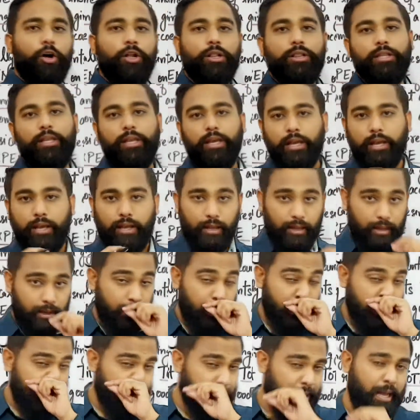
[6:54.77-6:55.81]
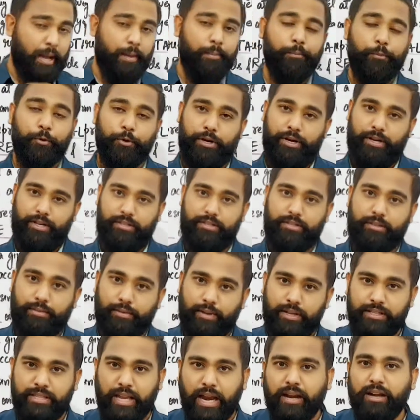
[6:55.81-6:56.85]
all the components.
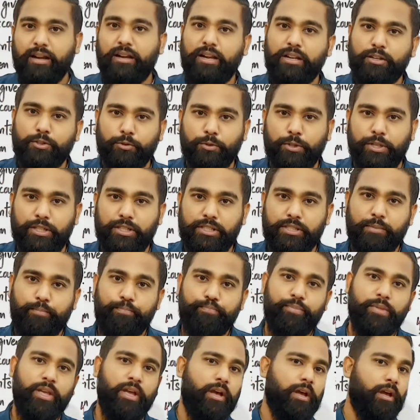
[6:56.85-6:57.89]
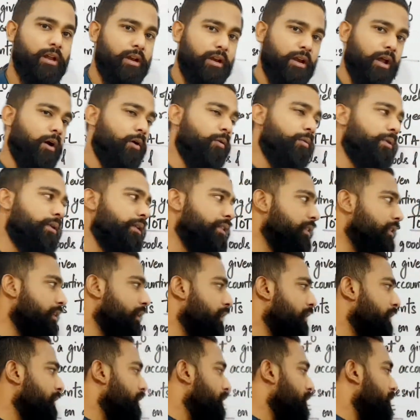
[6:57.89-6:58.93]
Is that clear, students? Now,
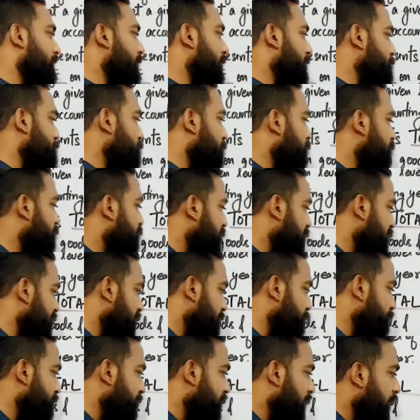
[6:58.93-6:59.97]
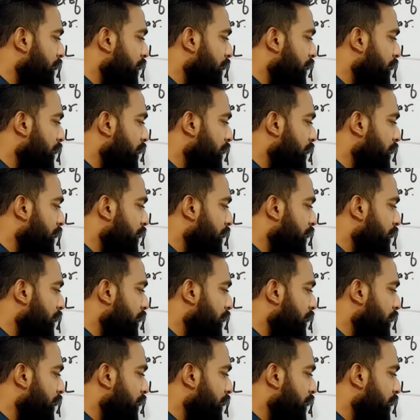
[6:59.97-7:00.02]
let's move further.